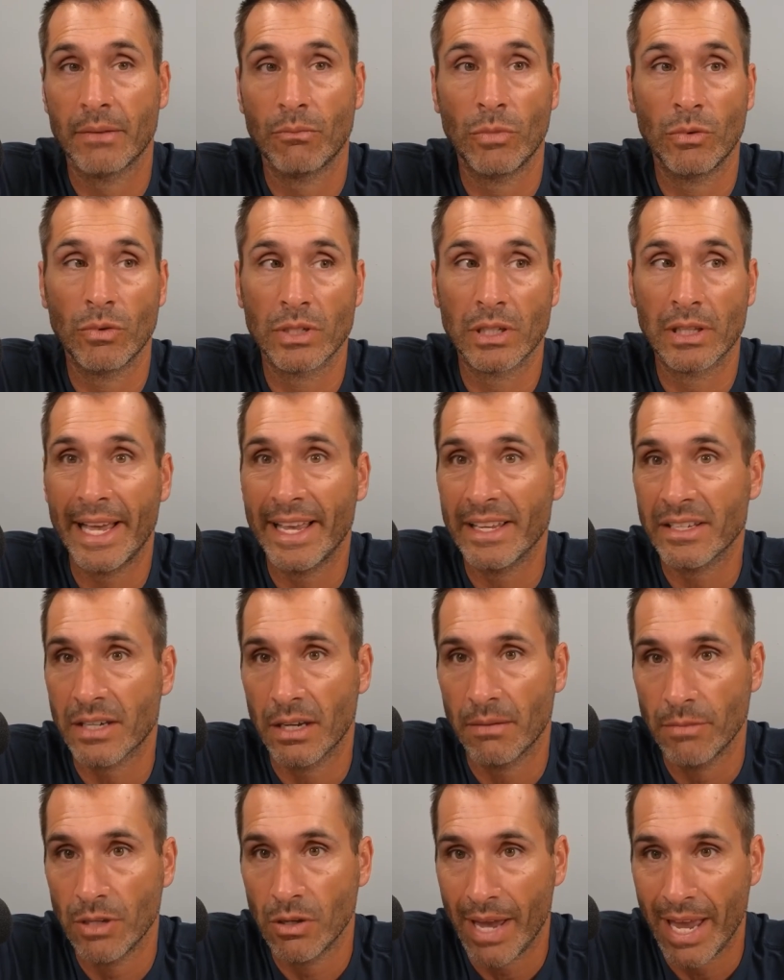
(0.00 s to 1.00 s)
When was the last
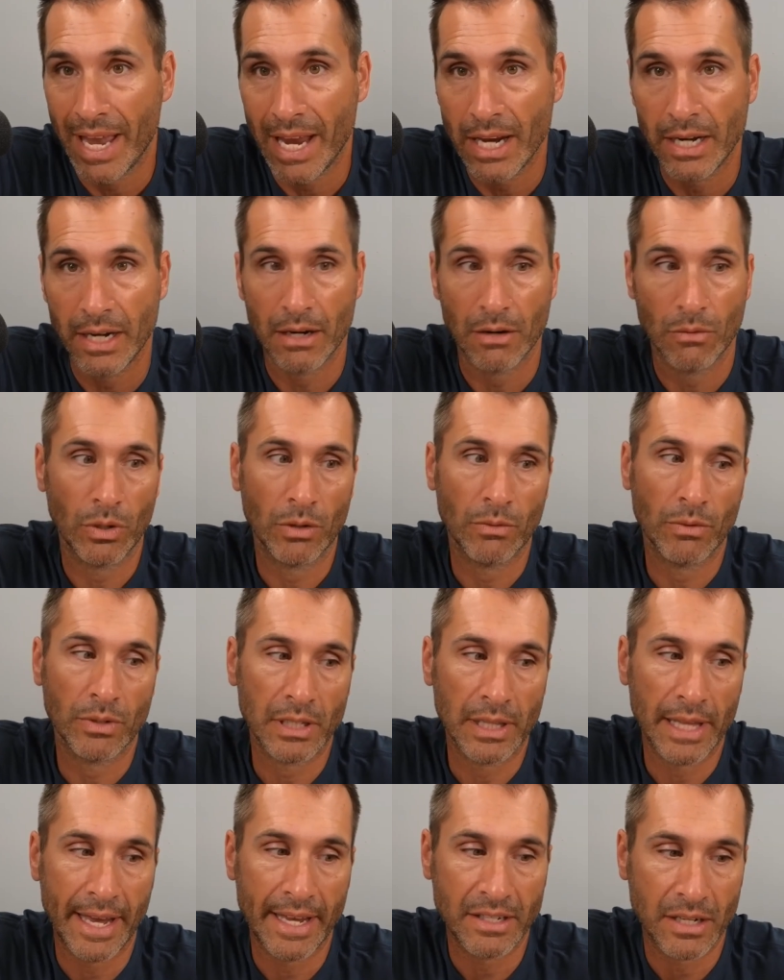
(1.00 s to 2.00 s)
time you ate here? When was the
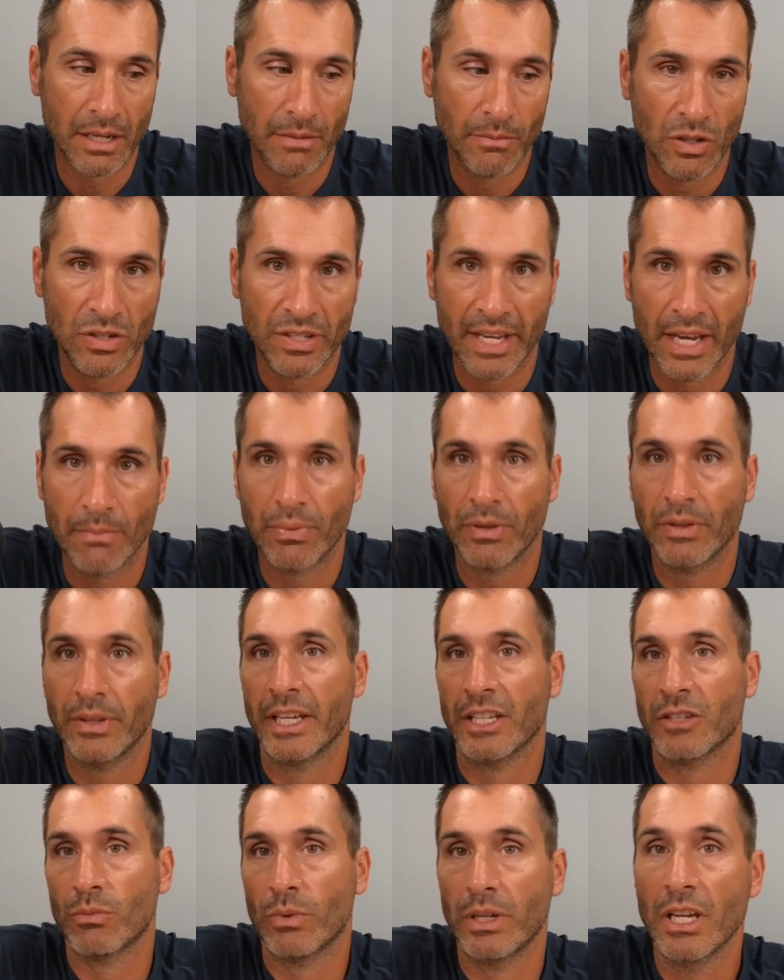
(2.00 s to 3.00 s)
last time you sampled
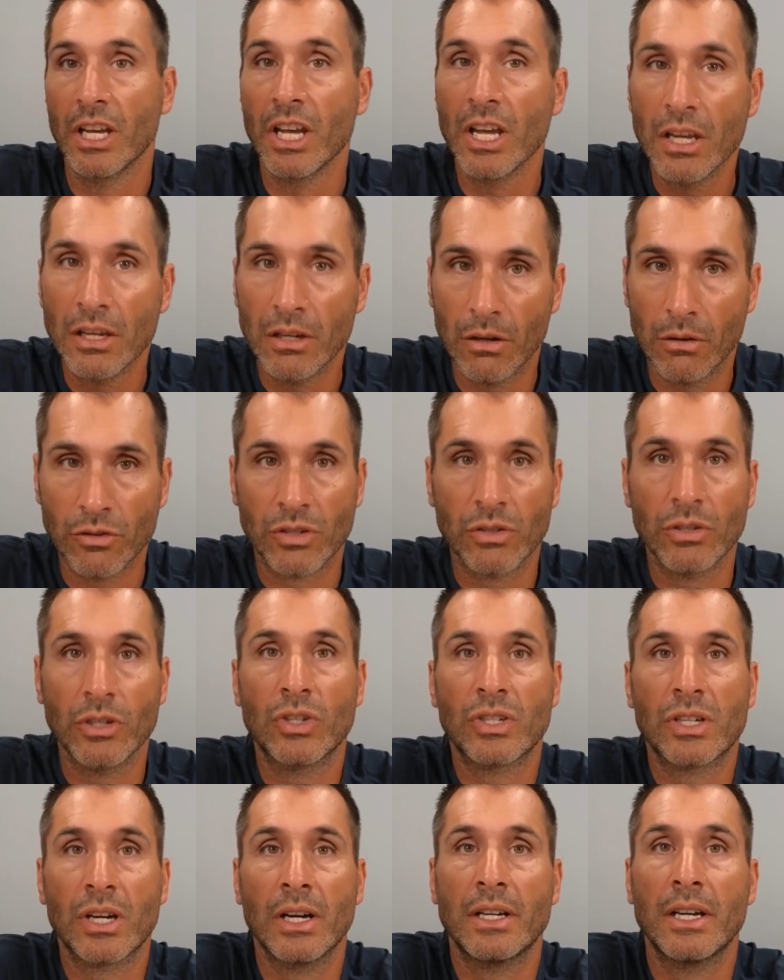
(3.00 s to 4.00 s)
this? When, no, so you
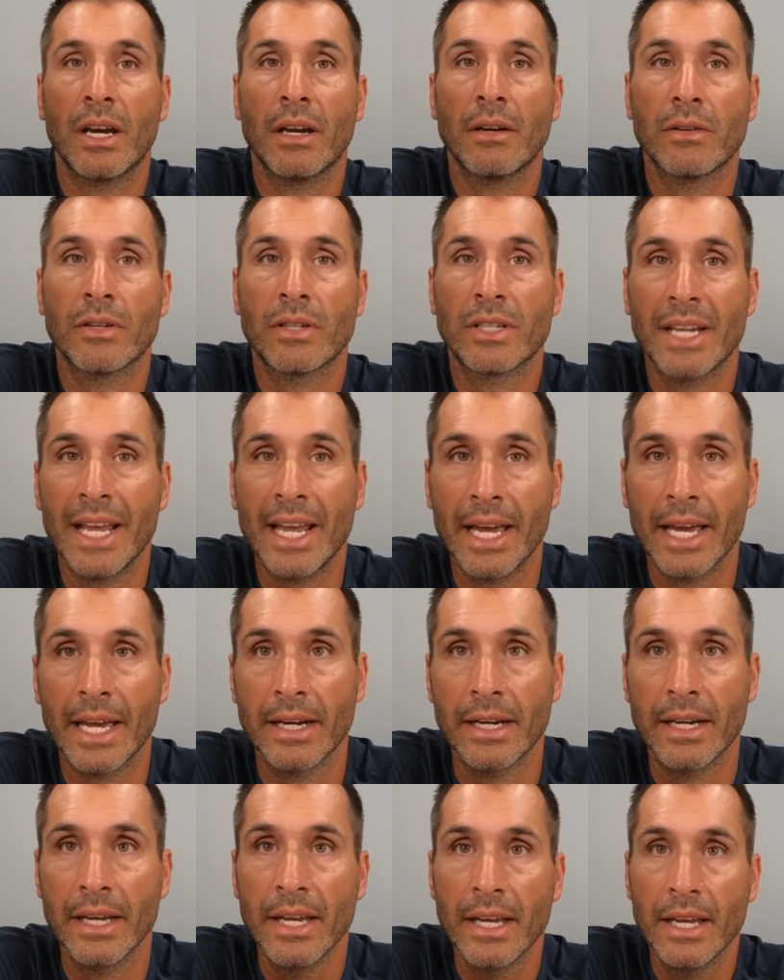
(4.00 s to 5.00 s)
start to
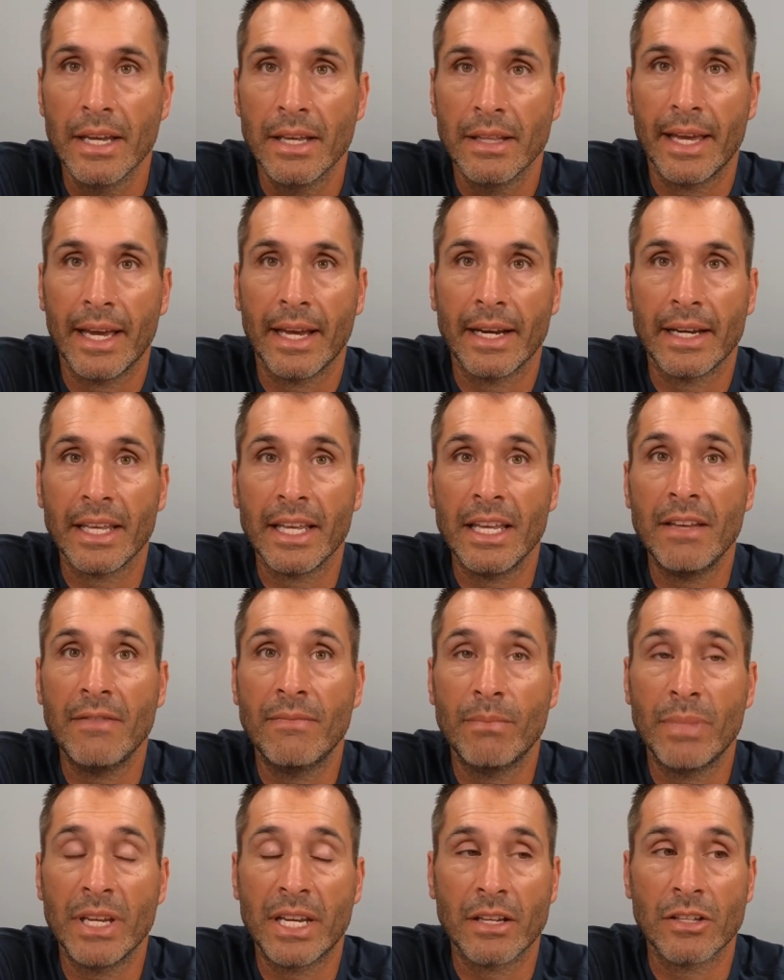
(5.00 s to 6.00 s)
understand that e-
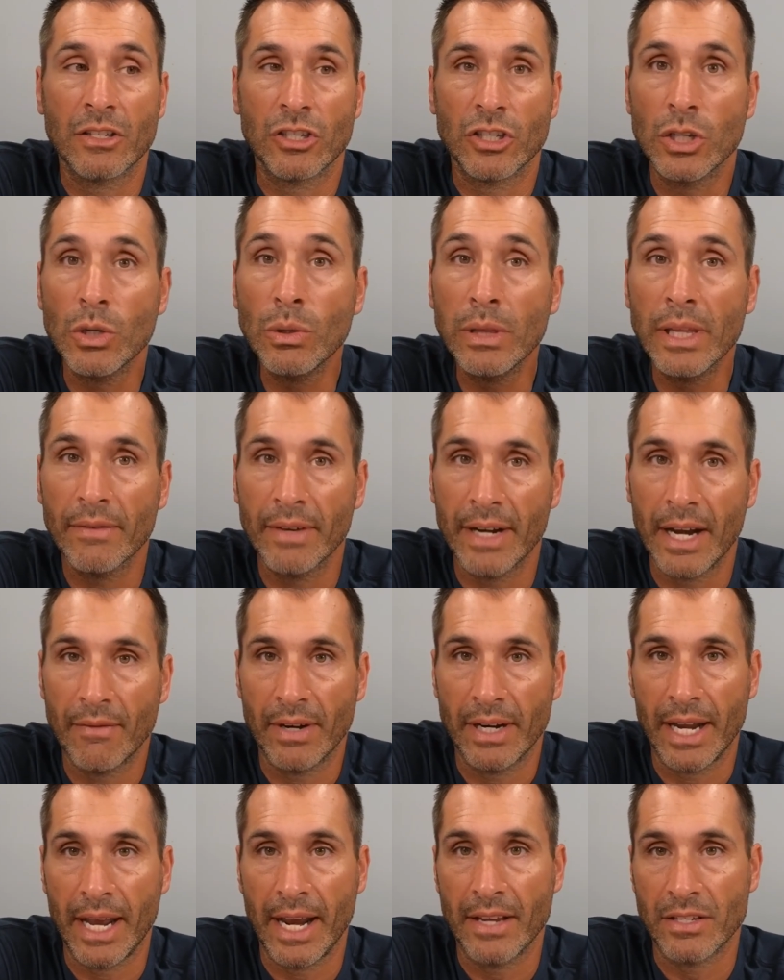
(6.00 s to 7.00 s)
because you live it every
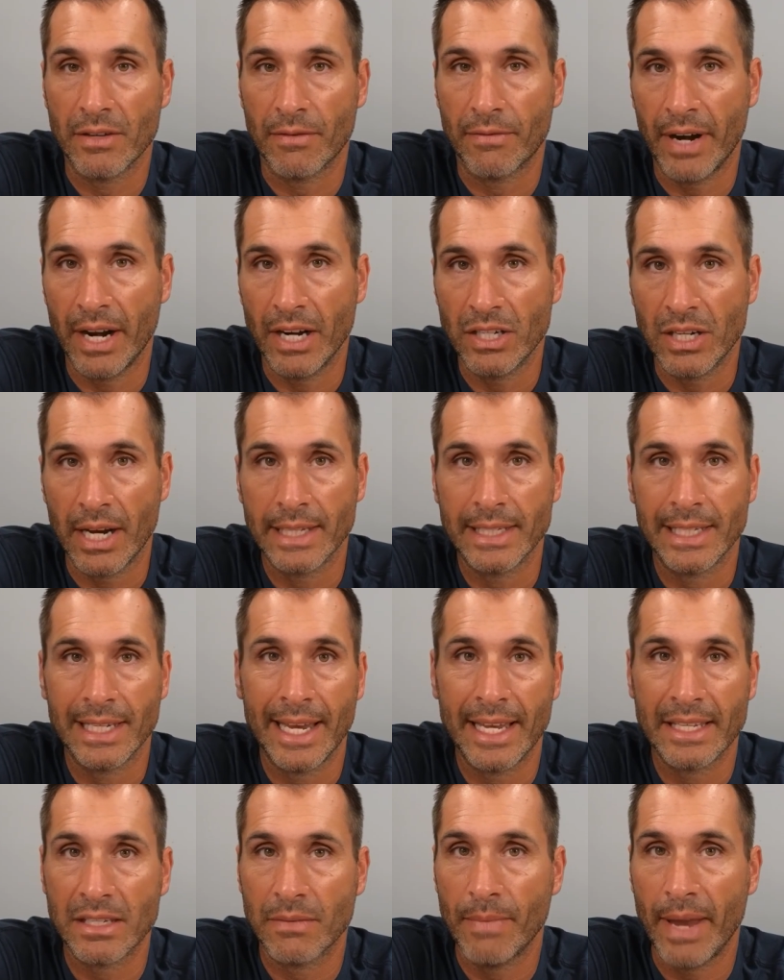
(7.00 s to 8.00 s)
day as a
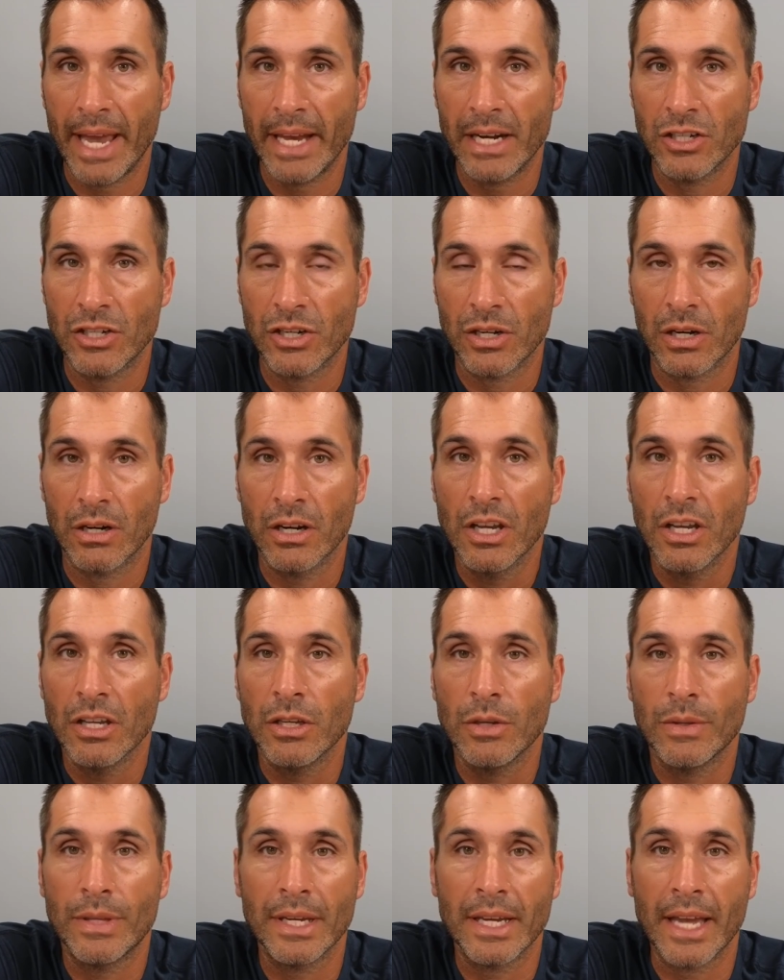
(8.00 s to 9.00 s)
franchisee, as a manager,
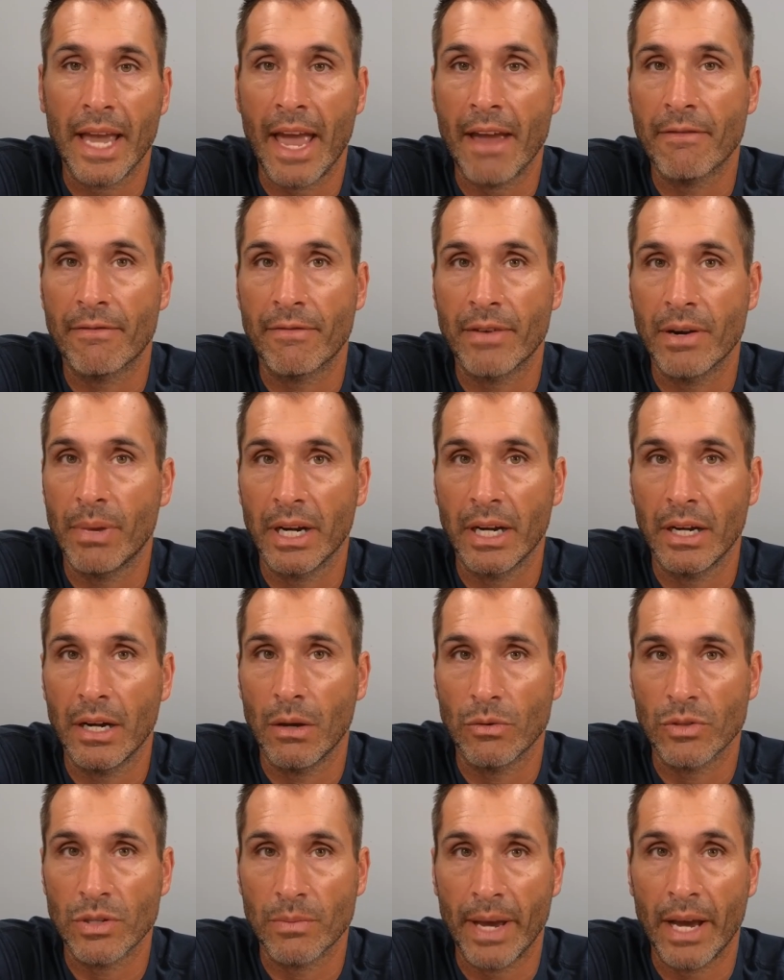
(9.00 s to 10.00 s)
you think everybody
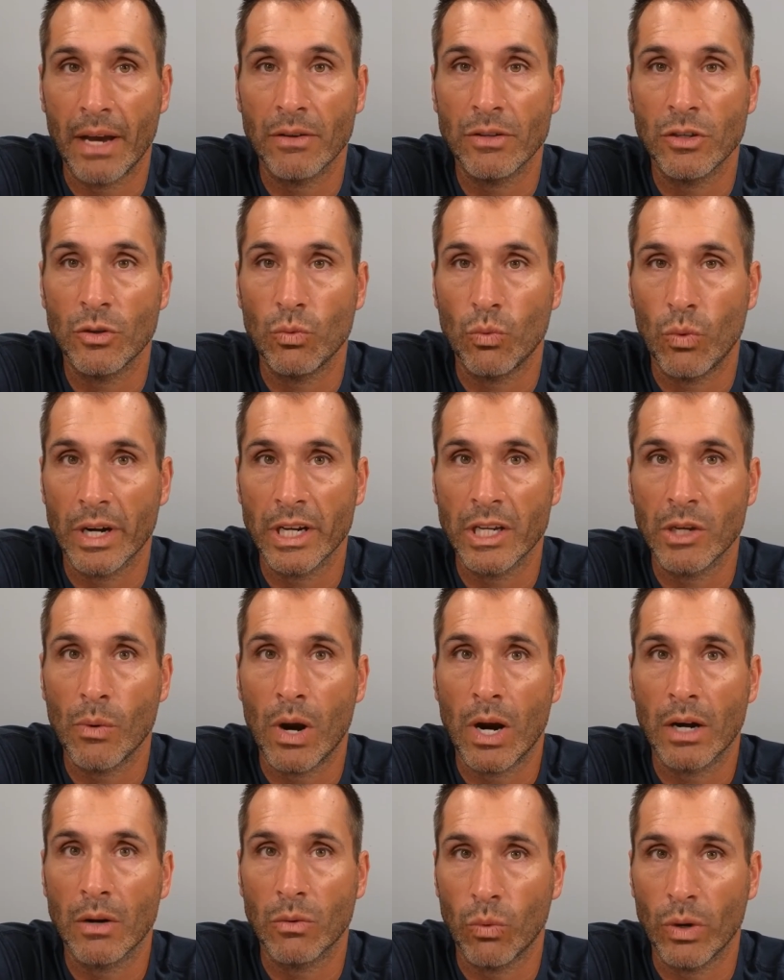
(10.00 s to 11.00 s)
knows about you, where you
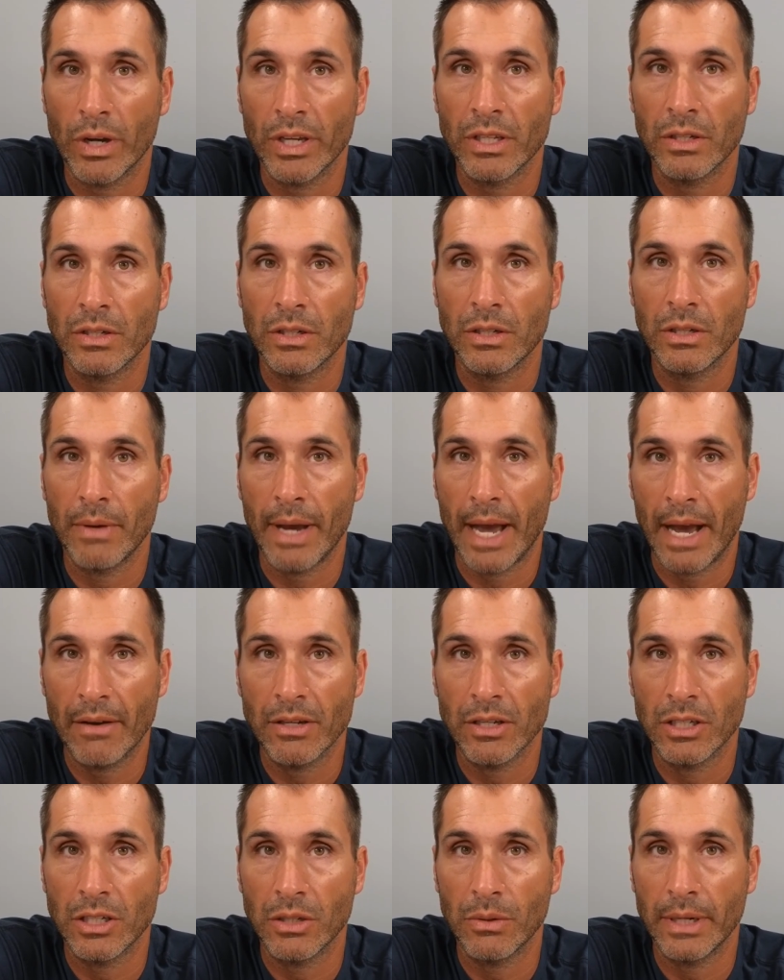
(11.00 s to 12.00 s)
are, what you do, how
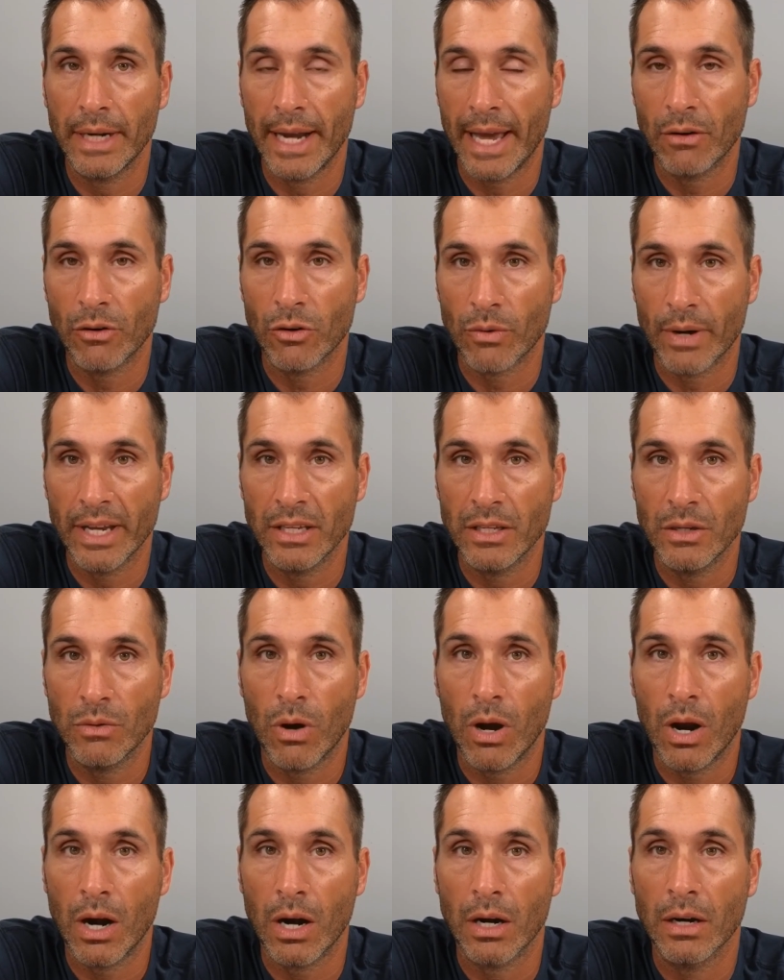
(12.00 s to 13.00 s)
you do it, how great you
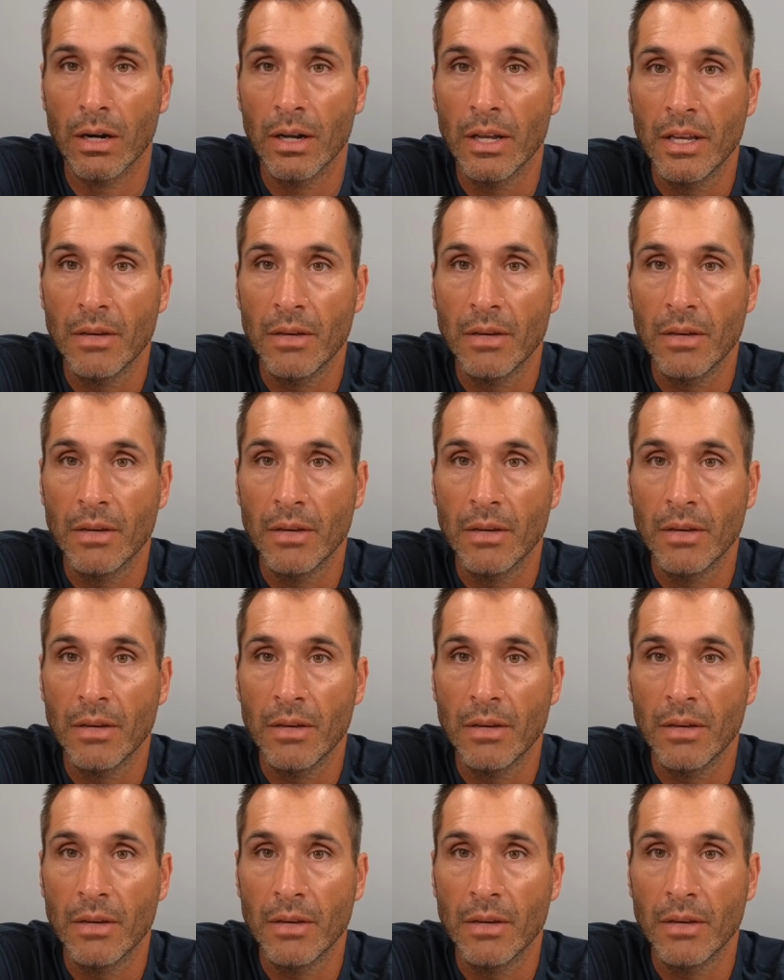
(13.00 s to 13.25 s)
are.